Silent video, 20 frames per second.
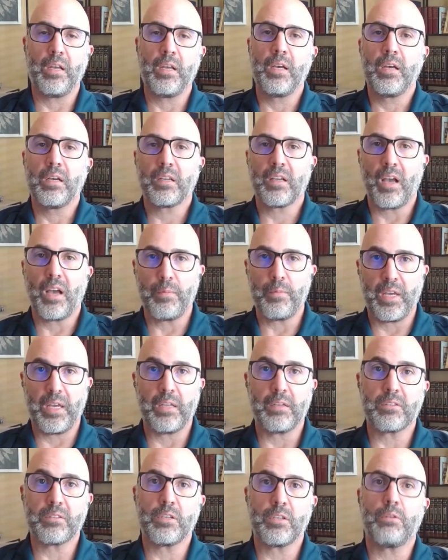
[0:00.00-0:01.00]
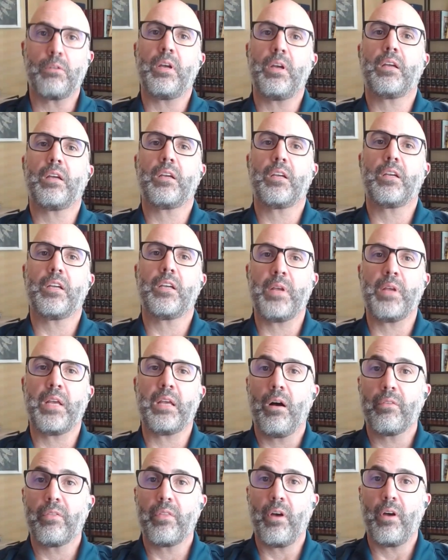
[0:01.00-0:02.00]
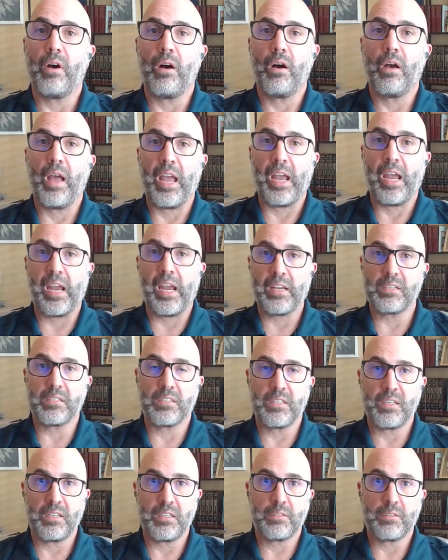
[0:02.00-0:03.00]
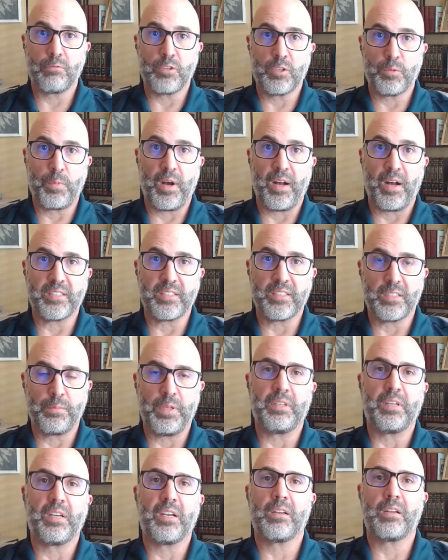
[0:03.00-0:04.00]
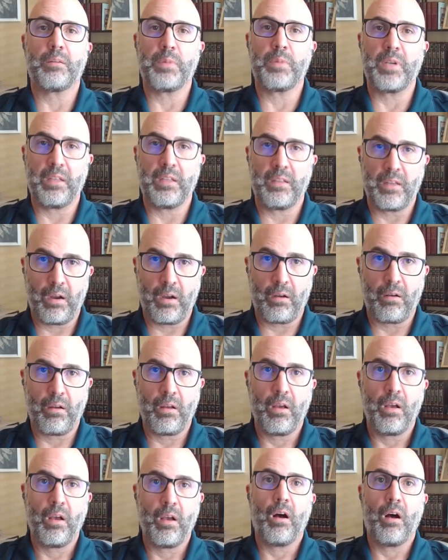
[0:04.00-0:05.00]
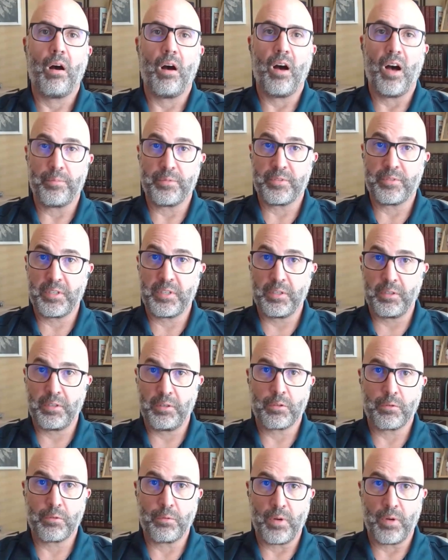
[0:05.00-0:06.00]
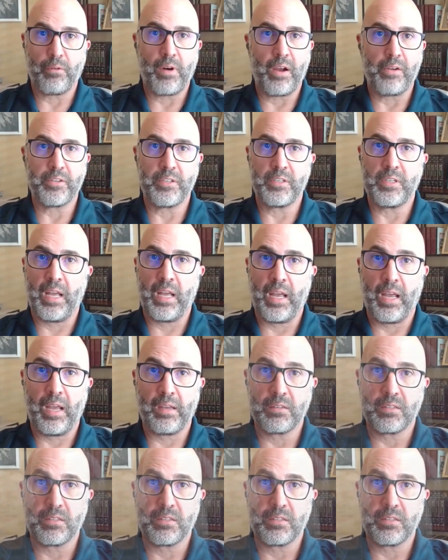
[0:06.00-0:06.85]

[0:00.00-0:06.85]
come in, so it could be the agency's responsibility to be there up to 24 hours a day,